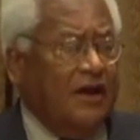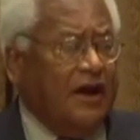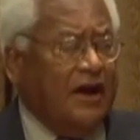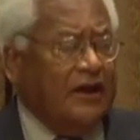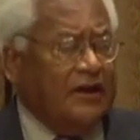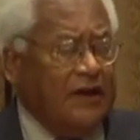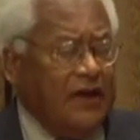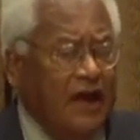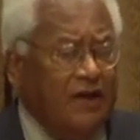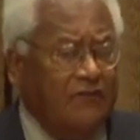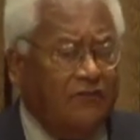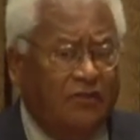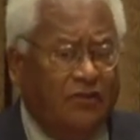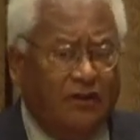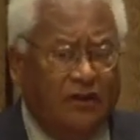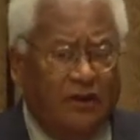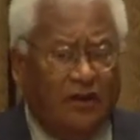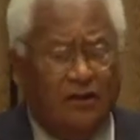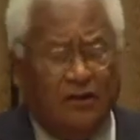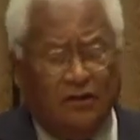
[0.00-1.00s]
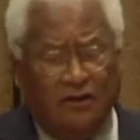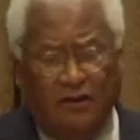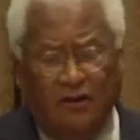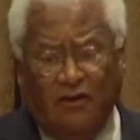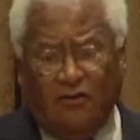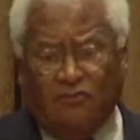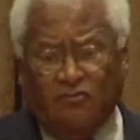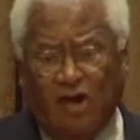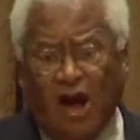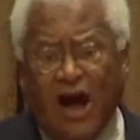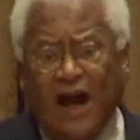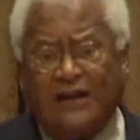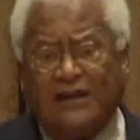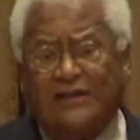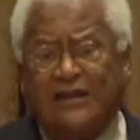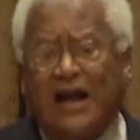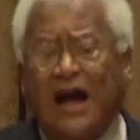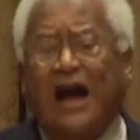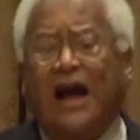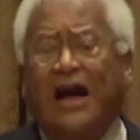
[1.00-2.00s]
I gave the Little Rock
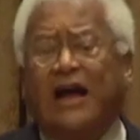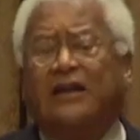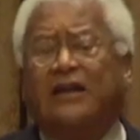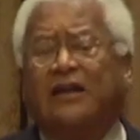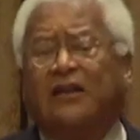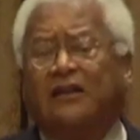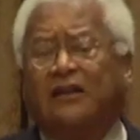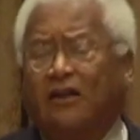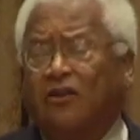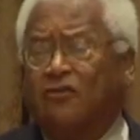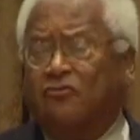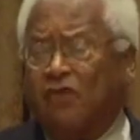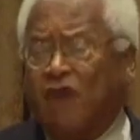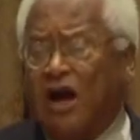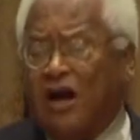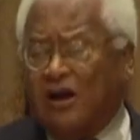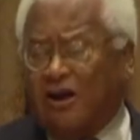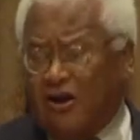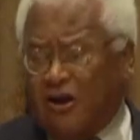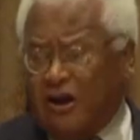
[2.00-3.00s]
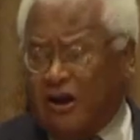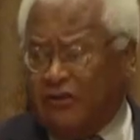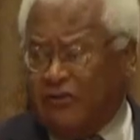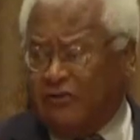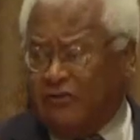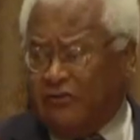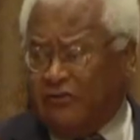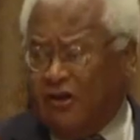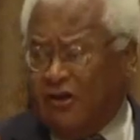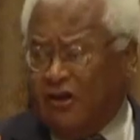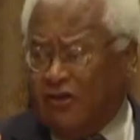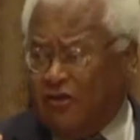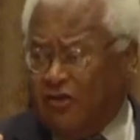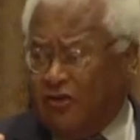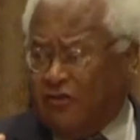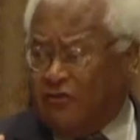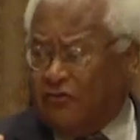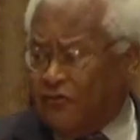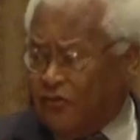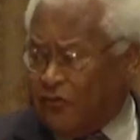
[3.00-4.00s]
Nine in Little Rock, Arkansas,
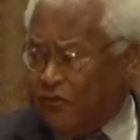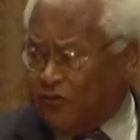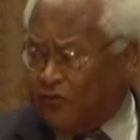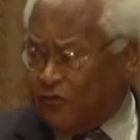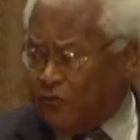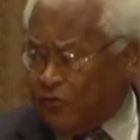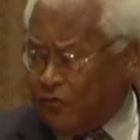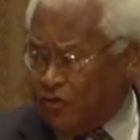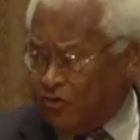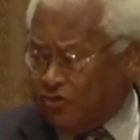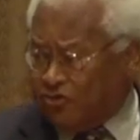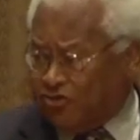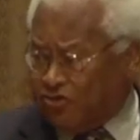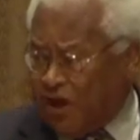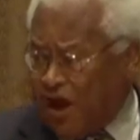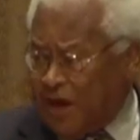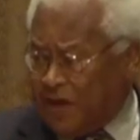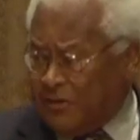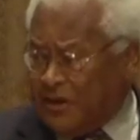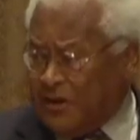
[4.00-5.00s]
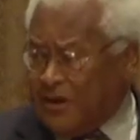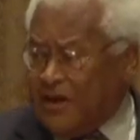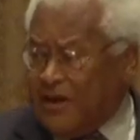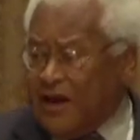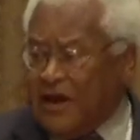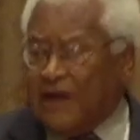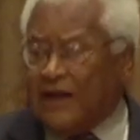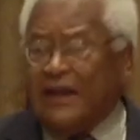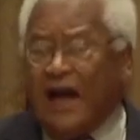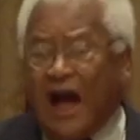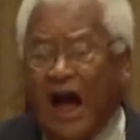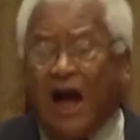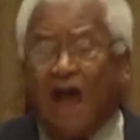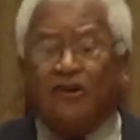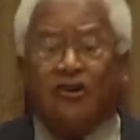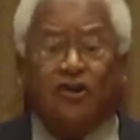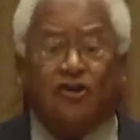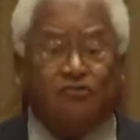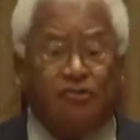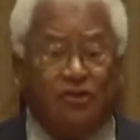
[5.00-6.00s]
their first workshop on how
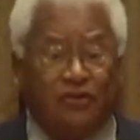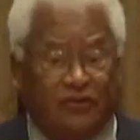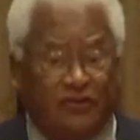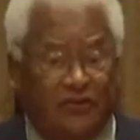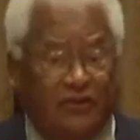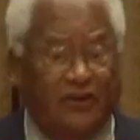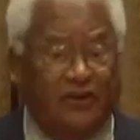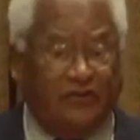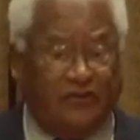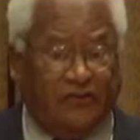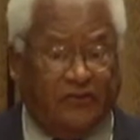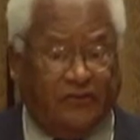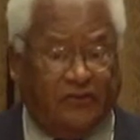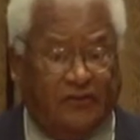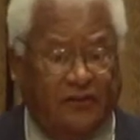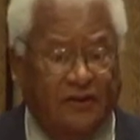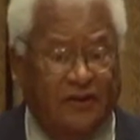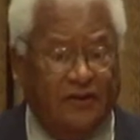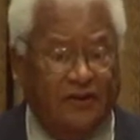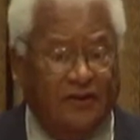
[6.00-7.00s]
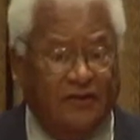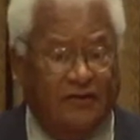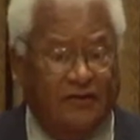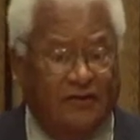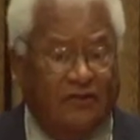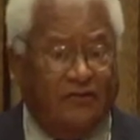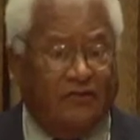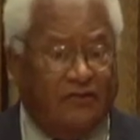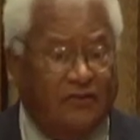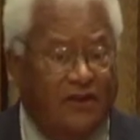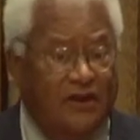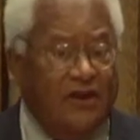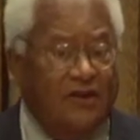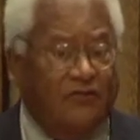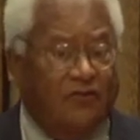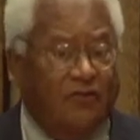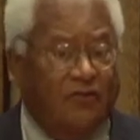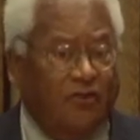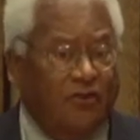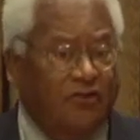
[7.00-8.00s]
you resist this
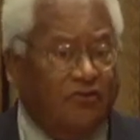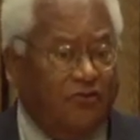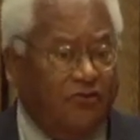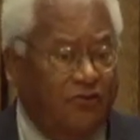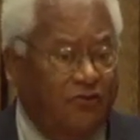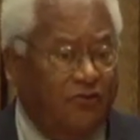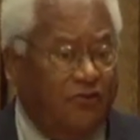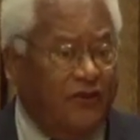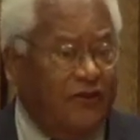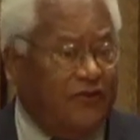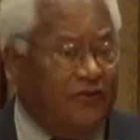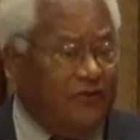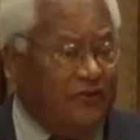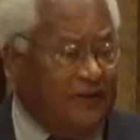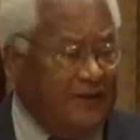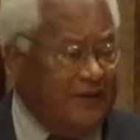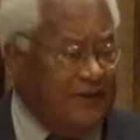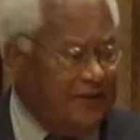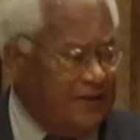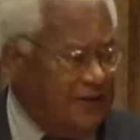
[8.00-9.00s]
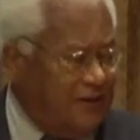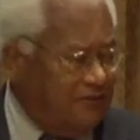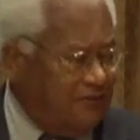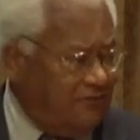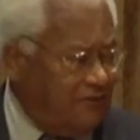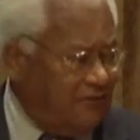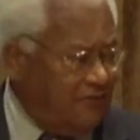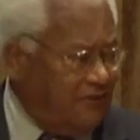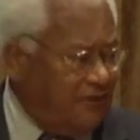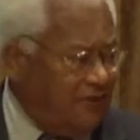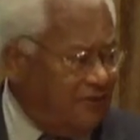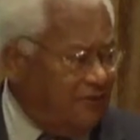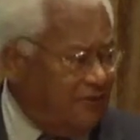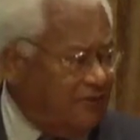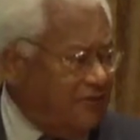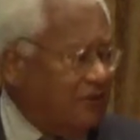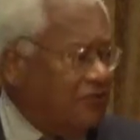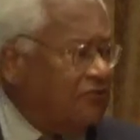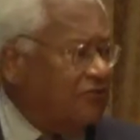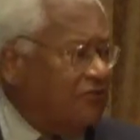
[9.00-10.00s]
evil that you're facing in
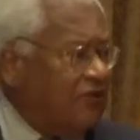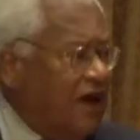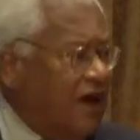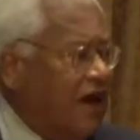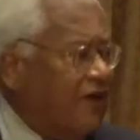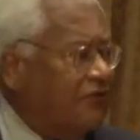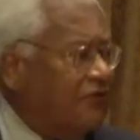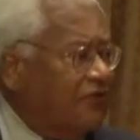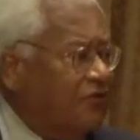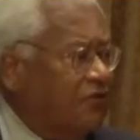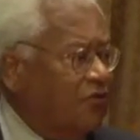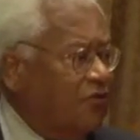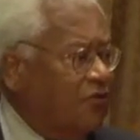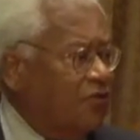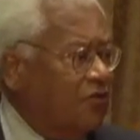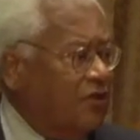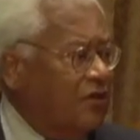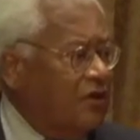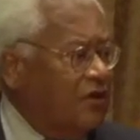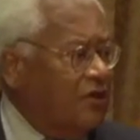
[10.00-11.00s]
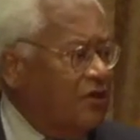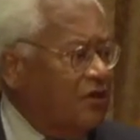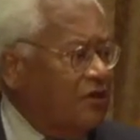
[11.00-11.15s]
Central High School